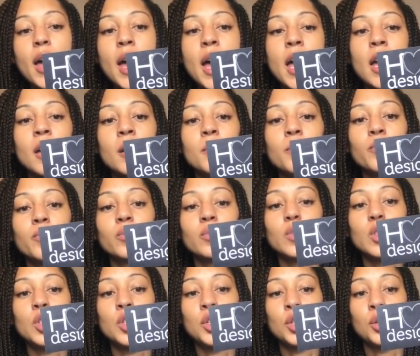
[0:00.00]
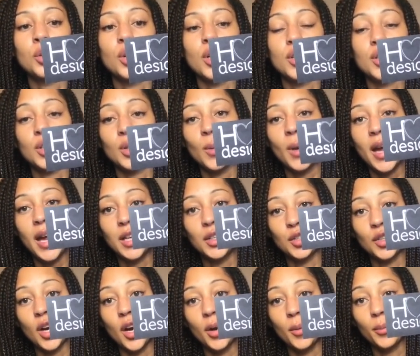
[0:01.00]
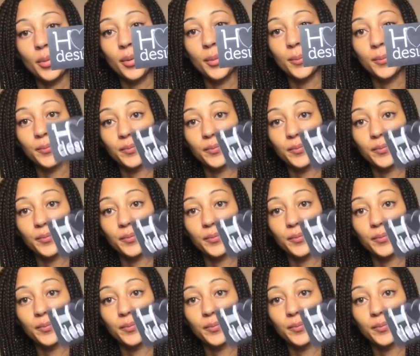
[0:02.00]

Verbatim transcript: um, to do a square drop